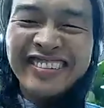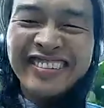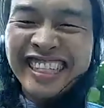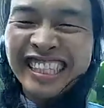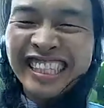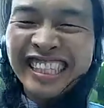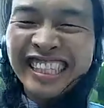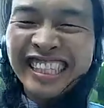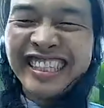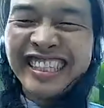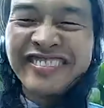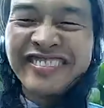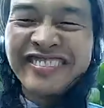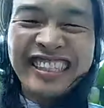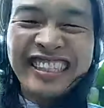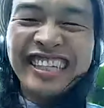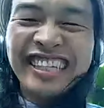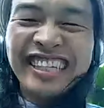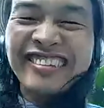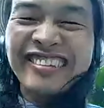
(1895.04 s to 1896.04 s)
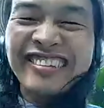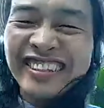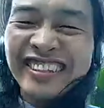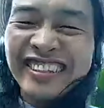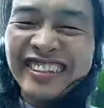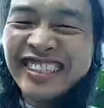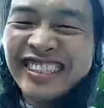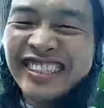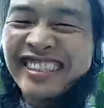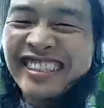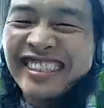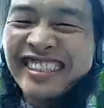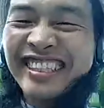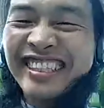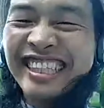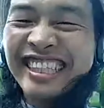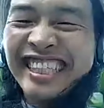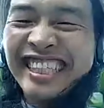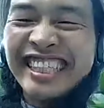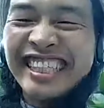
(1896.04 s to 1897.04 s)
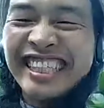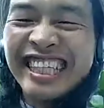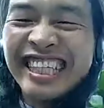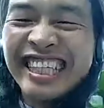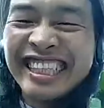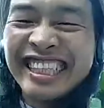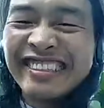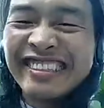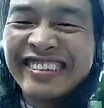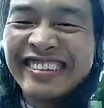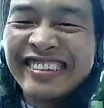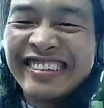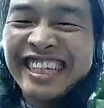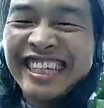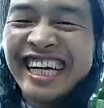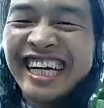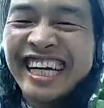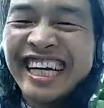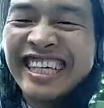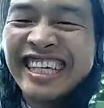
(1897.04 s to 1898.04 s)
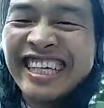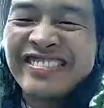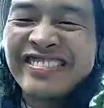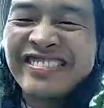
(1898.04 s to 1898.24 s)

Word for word: There are different intervals, which doesn't always line up